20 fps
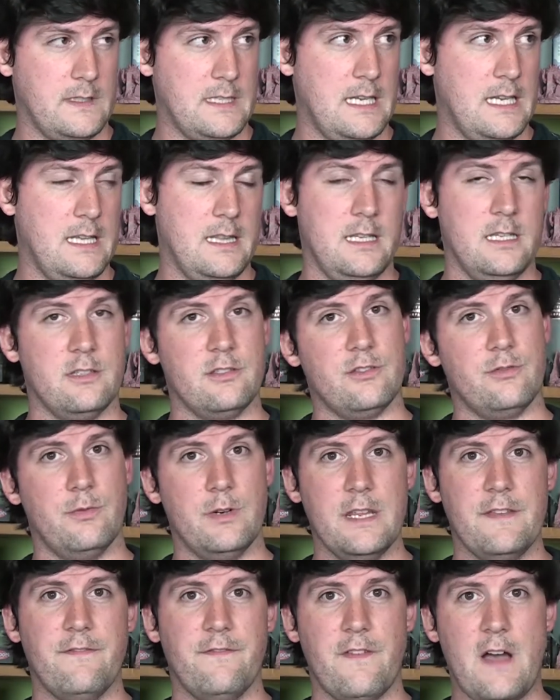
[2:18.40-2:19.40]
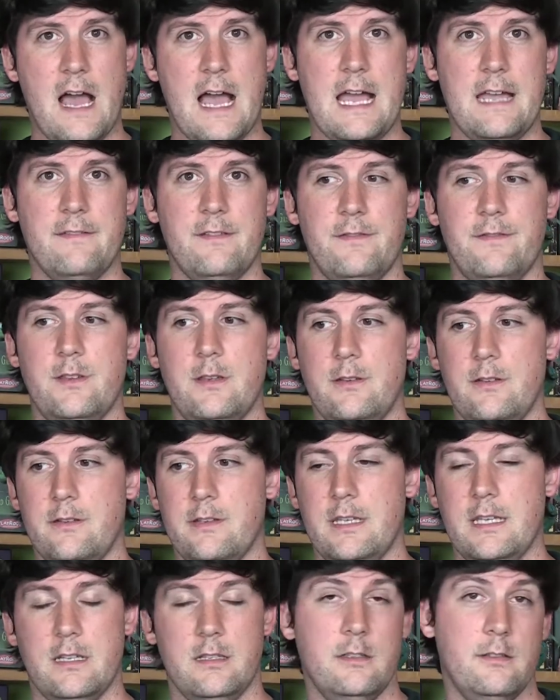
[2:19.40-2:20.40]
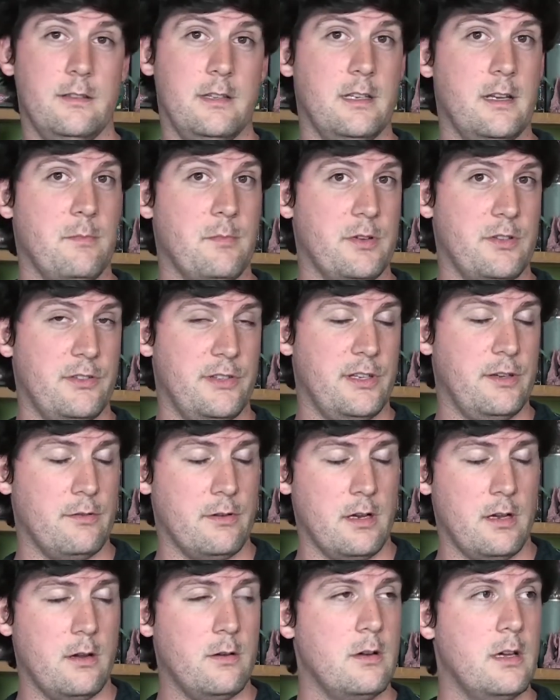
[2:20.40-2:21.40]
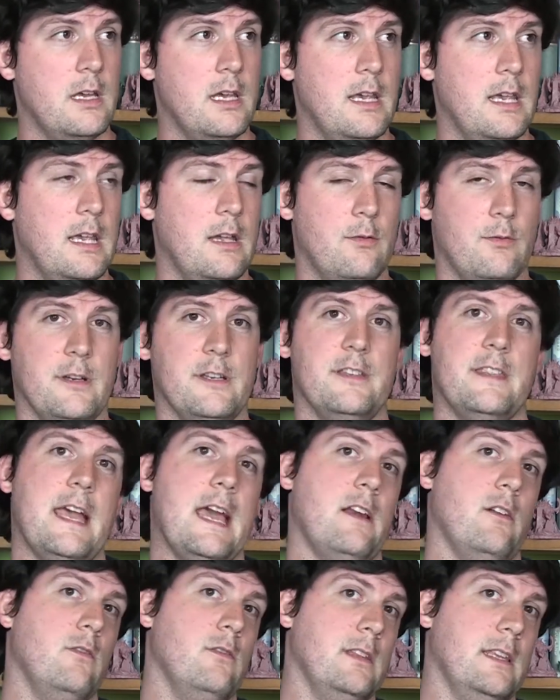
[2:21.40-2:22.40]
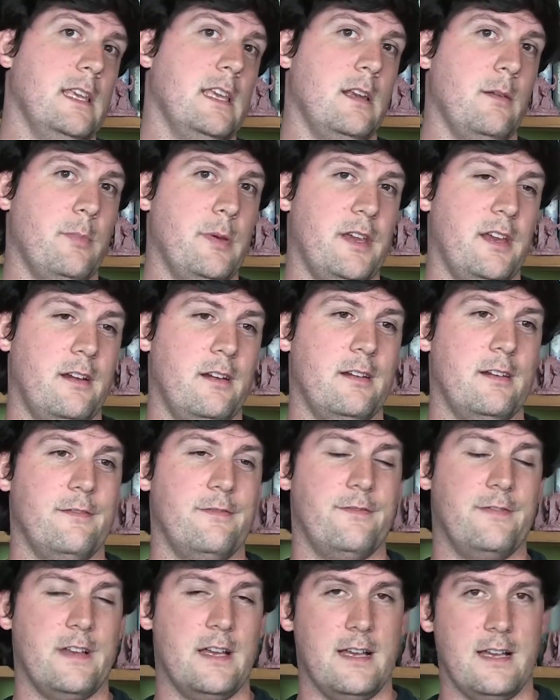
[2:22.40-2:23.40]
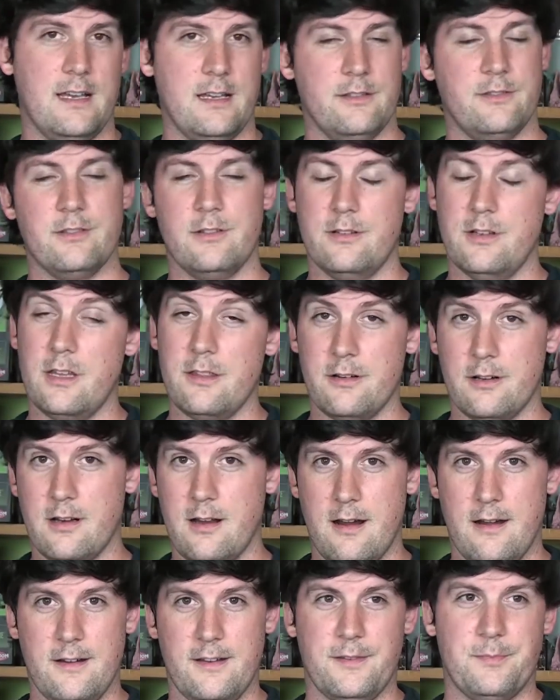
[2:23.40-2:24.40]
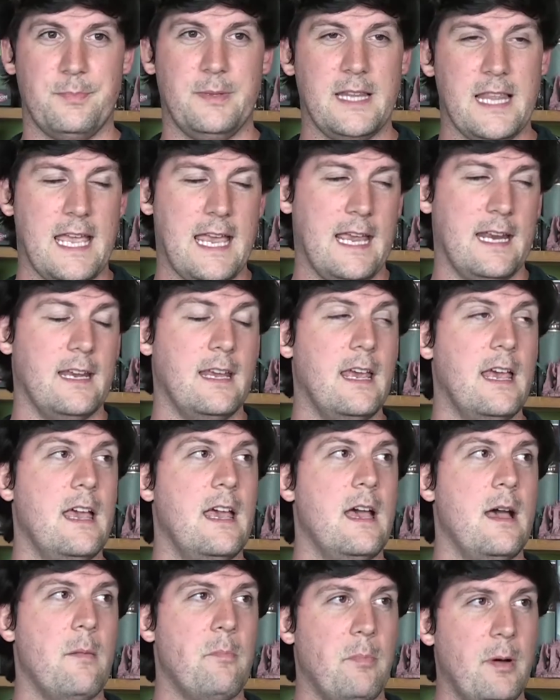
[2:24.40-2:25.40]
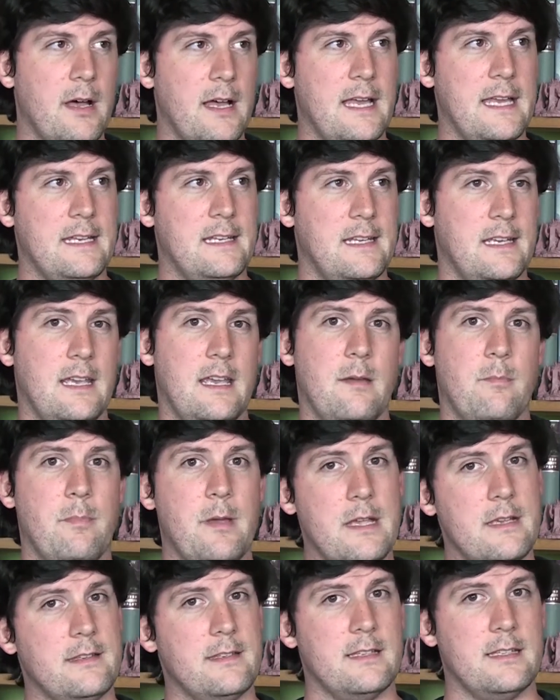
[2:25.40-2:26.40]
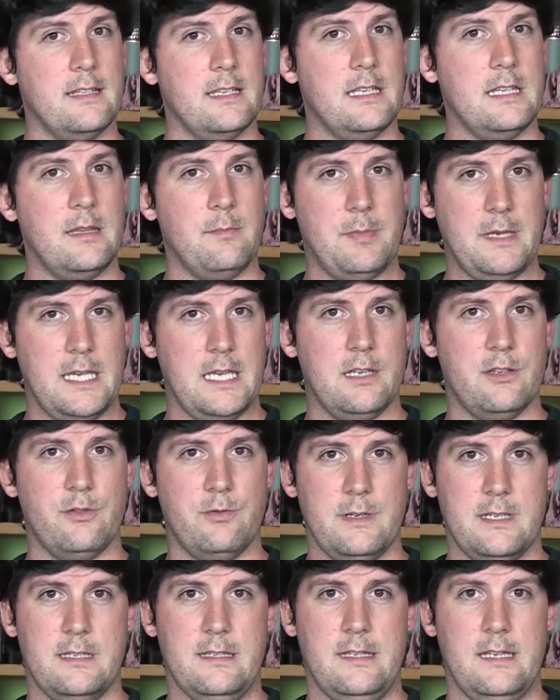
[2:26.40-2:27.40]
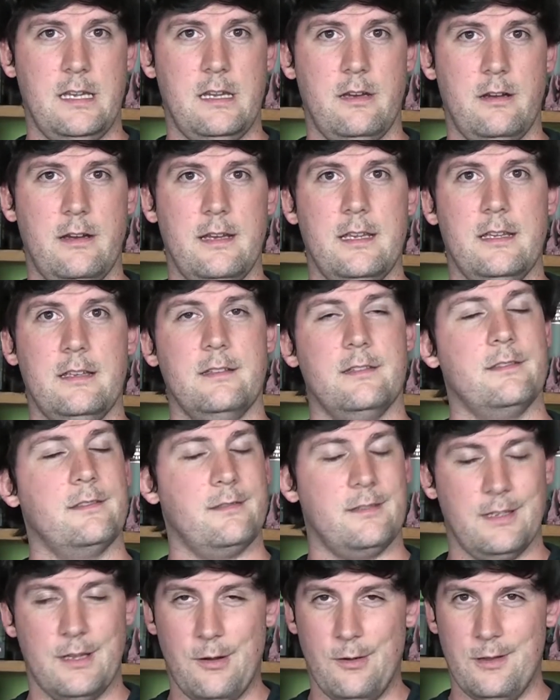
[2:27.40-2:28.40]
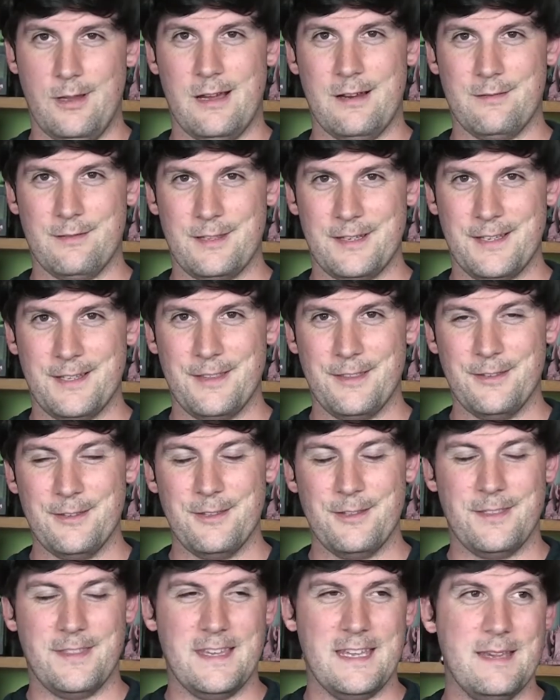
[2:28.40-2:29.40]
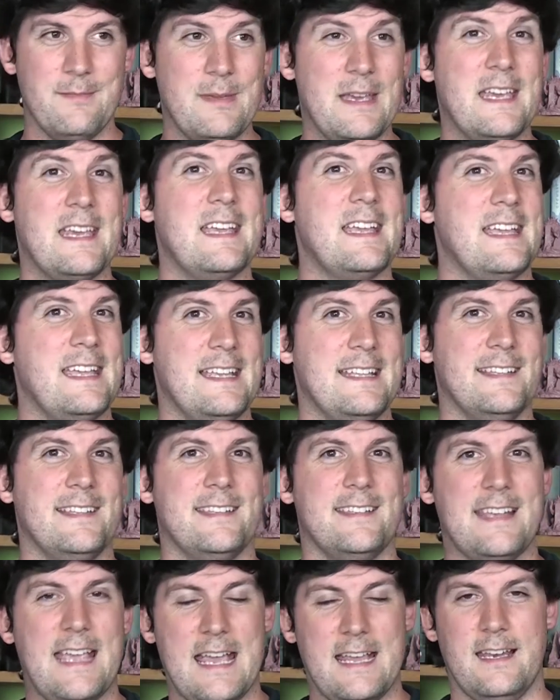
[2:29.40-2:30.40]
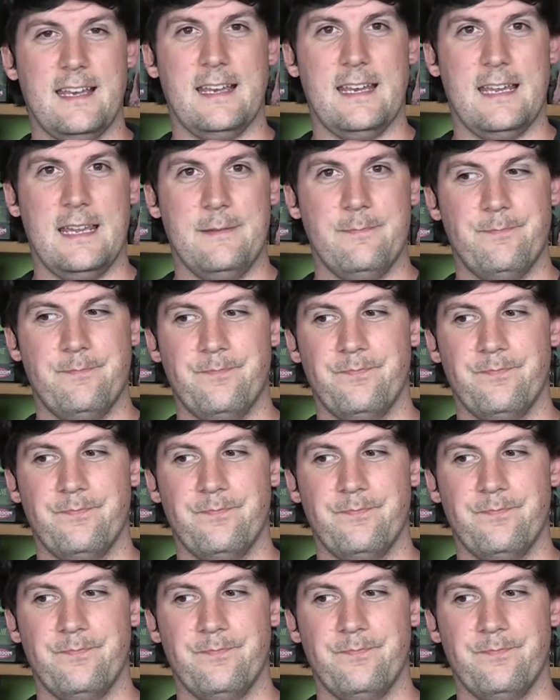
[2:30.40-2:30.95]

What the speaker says: in this, 25 if you include the number 0, which that only can appear if a certain other card is played. But basically the big twist here is, to go along with the Cthulhu theme, insanity.